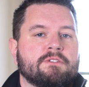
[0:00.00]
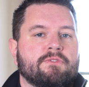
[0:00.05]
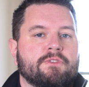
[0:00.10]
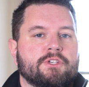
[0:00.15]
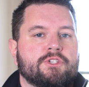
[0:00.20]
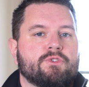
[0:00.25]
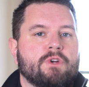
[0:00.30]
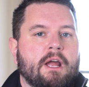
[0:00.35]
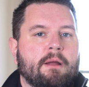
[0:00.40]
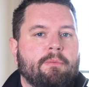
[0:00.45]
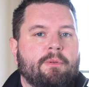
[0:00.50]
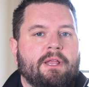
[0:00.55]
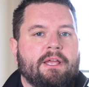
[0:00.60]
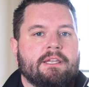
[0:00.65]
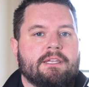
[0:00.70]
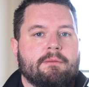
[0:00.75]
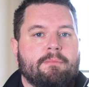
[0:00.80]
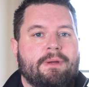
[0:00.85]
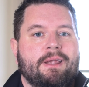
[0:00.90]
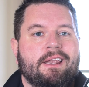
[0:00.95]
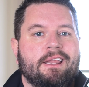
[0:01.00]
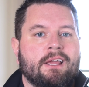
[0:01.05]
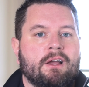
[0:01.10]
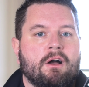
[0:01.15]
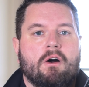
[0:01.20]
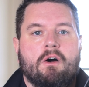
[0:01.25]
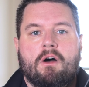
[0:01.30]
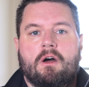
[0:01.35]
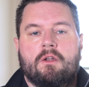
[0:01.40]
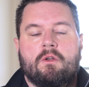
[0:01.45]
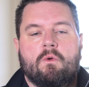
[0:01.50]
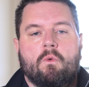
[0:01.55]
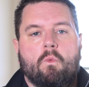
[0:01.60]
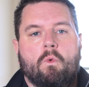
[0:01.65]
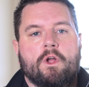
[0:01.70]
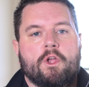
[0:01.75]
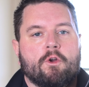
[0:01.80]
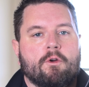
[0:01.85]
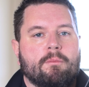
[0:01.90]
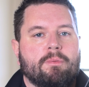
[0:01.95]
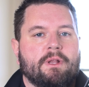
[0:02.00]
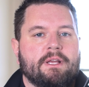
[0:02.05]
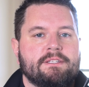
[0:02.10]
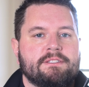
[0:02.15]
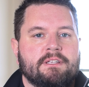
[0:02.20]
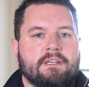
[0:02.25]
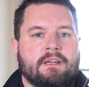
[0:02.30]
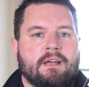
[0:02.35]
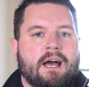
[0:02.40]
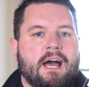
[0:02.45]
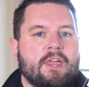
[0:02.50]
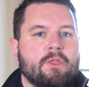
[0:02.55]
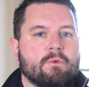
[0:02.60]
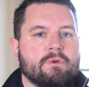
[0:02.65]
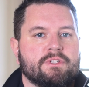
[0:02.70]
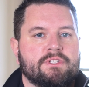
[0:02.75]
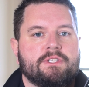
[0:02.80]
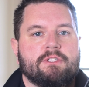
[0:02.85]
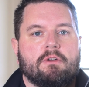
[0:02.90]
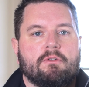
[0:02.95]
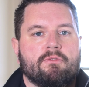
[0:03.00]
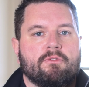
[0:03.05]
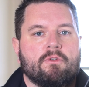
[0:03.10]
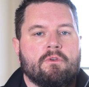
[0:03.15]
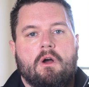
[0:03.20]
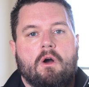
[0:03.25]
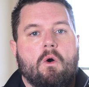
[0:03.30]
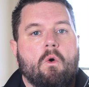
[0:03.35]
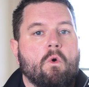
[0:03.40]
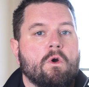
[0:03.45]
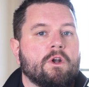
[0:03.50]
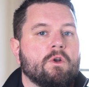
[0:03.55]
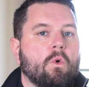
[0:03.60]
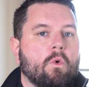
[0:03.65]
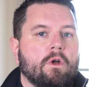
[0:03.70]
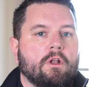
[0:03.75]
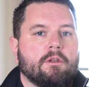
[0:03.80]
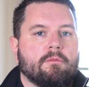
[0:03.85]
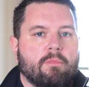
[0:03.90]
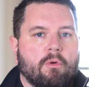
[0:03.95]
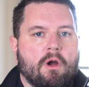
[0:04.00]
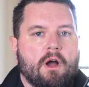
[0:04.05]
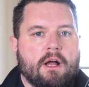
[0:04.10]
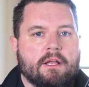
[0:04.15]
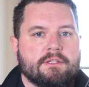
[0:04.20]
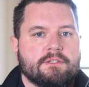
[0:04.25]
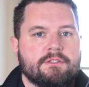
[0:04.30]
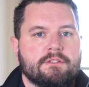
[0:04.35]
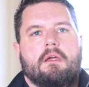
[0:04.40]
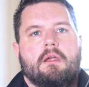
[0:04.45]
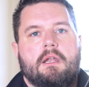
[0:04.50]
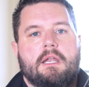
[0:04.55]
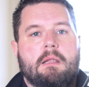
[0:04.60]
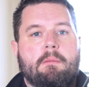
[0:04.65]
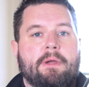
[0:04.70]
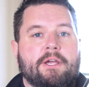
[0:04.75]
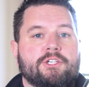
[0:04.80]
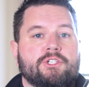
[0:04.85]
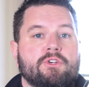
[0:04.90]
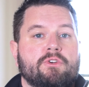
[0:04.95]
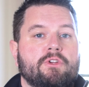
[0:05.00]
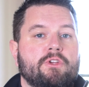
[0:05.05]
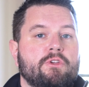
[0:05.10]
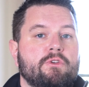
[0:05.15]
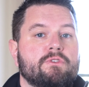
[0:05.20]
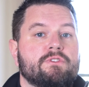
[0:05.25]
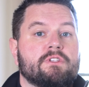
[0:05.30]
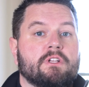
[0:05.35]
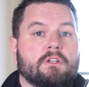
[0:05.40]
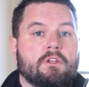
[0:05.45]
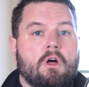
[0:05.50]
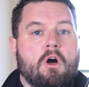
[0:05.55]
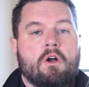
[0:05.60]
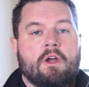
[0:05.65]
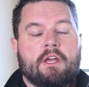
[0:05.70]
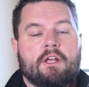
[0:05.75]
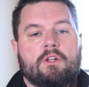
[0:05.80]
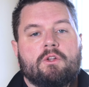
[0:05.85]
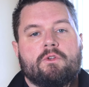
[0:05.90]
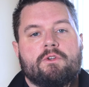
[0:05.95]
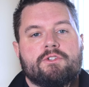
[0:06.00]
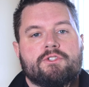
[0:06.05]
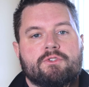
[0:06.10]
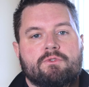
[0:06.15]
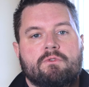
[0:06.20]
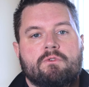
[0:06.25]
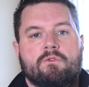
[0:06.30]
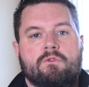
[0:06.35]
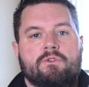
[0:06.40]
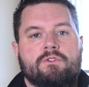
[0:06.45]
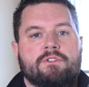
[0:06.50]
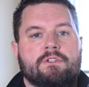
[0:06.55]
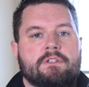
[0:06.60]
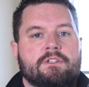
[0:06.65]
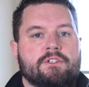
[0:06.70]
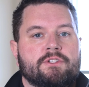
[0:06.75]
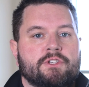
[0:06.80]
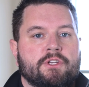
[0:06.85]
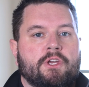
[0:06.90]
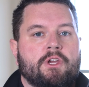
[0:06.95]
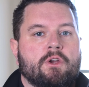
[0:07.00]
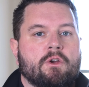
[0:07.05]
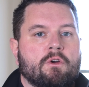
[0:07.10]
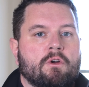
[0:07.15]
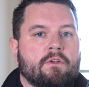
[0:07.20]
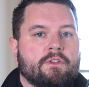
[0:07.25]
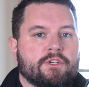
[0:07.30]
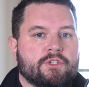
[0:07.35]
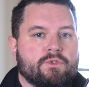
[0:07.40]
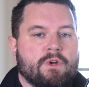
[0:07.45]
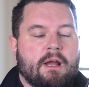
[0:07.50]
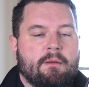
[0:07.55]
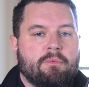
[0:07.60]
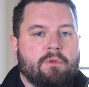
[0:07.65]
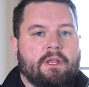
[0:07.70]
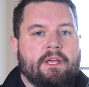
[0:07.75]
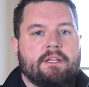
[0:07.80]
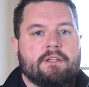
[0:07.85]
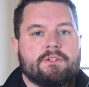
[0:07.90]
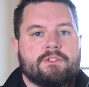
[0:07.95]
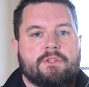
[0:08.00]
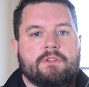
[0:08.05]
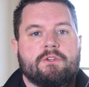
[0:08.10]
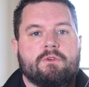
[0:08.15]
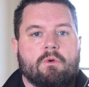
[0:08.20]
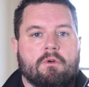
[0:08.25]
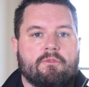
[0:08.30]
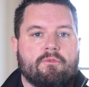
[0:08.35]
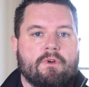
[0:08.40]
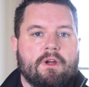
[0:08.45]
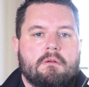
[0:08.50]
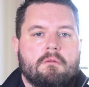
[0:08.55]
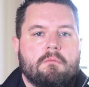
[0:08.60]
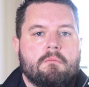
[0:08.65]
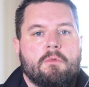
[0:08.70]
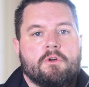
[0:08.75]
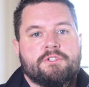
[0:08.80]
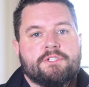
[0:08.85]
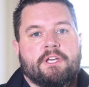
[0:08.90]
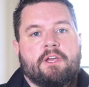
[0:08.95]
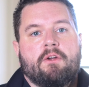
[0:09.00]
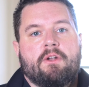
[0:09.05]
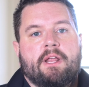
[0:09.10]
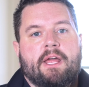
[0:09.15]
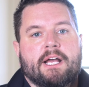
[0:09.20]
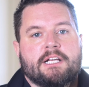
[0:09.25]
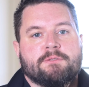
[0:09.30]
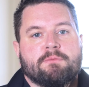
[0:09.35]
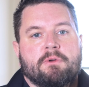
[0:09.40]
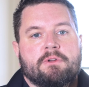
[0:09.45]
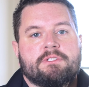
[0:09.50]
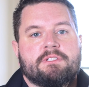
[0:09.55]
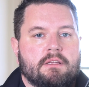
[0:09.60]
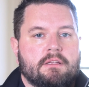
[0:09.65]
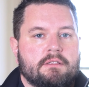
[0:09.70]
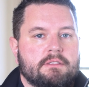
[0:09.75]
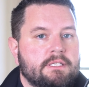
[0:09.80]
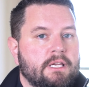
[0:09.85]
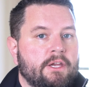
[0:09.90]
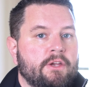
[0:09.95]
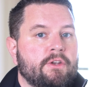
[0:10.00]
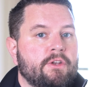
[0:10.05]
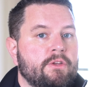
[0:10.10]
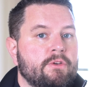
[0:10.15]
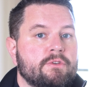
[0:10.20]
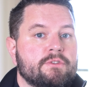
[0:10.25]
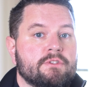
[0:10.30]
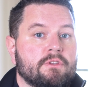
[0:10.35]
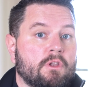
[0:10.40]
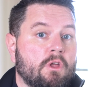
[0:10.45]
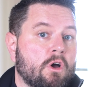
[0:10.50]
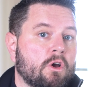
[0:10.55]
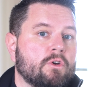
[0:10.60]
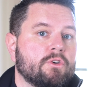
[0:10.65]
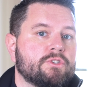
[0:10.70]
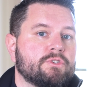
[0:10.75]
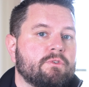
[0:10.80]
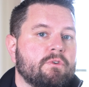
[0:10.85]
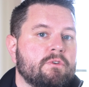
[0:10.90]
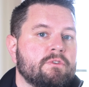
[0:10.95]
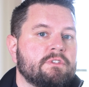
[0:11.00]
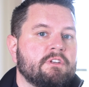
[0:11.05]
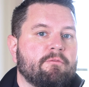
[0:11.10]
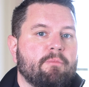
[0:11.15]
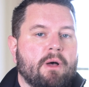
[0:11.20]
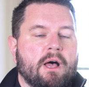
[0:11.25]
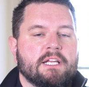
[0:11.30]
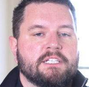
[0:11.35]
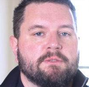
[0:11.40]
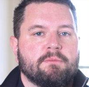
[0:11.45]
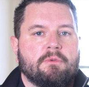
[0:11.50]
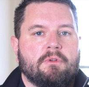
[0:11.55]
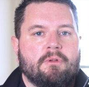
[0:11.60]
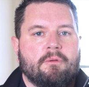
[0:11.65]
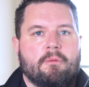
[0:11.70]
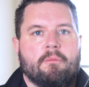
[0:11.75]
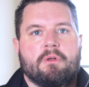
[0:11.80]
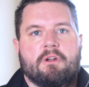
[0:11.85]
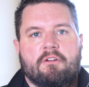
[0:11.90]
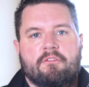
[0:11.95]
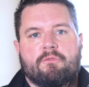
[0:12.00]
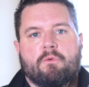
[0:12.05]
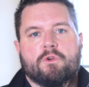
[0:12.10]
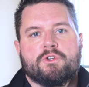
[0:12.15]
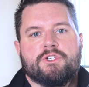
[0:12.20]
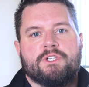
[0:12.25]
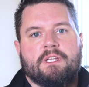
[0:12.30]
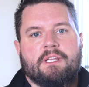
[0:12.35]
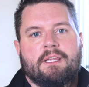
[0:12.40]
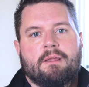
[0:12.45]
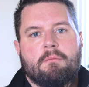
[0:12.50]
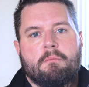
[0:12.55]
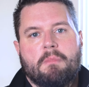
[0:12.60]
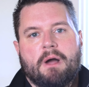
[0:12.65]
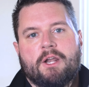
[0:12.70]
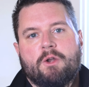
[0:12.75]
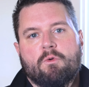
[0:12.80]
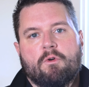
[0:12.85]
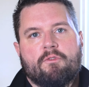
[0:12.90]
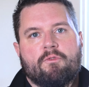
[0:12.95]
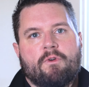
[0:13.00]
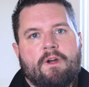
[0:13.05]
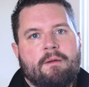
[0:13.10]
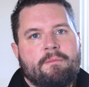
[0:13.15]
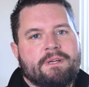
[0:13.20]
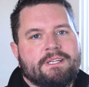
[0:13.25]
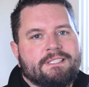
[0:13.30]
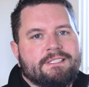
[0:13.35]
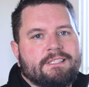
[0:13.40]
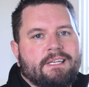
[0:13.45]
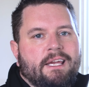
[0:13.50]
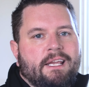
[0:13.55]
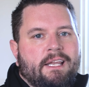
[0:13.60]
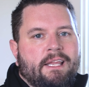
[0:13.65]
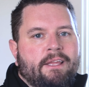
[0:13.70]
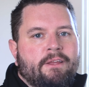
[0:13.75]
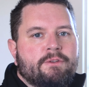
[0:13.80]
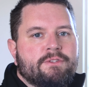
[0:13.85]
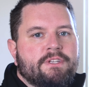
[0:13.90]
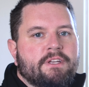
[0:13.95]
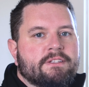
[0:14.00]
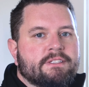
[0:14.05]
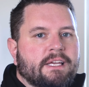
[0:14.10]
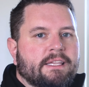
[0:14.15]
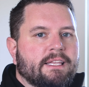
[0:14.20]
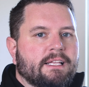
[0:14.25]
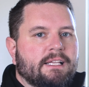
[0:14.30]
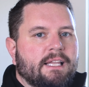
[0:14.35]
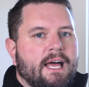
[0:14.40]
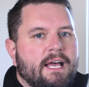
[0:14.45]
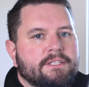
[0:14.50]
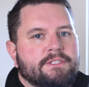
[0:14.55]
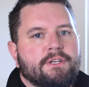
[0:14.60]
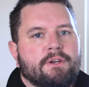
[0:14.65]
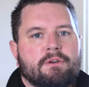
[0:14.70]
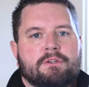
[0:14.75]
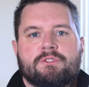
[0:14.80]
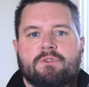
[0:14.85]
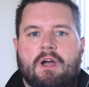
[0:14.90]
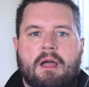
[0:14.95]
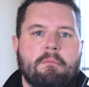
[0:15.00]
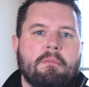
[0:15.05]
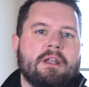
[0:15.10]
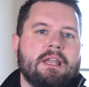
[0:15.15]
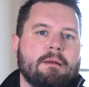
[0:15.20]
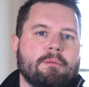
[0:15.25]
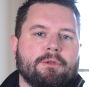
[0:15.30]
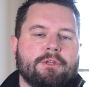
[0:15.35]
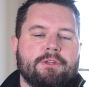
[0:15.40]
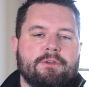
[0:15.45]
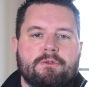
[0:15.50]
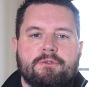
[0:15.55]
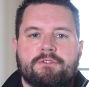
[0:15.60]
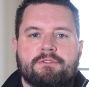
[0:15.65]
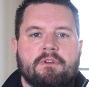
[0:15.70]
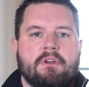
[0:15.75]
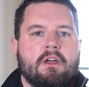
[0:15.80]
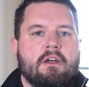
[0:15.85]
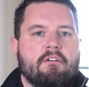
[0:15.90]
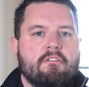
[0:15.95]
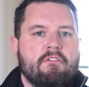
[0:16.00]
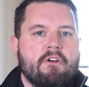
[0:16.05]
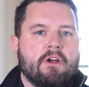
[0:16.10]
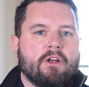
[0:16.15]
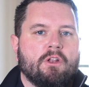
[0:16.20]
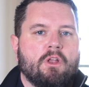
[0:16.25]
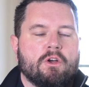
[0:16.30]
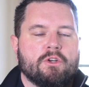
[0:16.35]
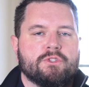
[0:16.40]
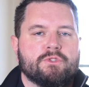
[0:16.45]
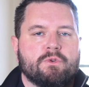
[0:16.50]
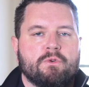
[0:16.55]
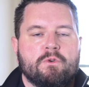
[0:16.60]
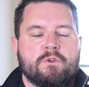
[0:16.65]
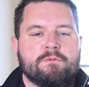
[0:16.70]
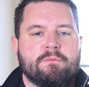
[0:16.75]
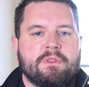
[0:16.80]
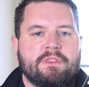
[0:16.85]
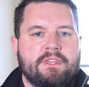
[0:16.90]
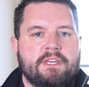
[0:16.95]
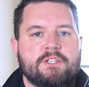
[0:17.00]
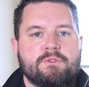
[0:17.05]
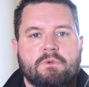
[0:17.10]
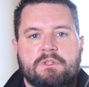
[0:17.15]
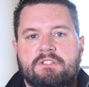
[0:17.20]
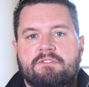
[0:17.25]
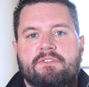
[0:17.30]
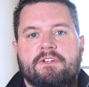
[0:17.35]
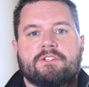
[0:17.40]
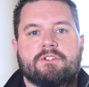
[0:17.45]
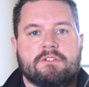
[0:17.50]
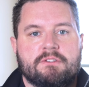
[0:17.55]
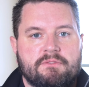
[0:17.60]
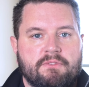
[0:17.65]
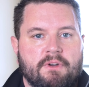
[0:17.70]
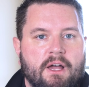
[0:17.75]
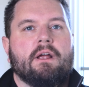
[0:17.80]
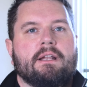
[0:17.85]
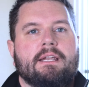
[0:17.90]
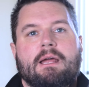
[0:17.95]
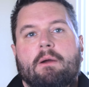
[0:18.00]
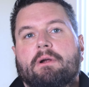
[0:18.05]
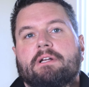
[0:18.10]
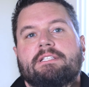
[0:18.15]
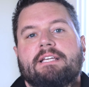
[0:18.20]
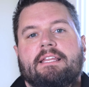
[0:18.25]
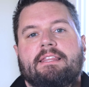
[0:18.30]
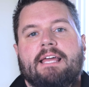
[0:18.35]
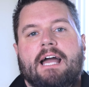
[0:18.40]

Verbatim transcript: for the strike plate depending on what you're replacing, either a silver or an oiled bronze. Now make sure you use the long included screws to secure the strike plate to the door frame. Most security experts tell you to use longer screws if possible, but unfortunately my door frame is skinny. You see it's got the glass here, so I'm unable to use very long screws, but these ones fit just fine. Now we're gonna take the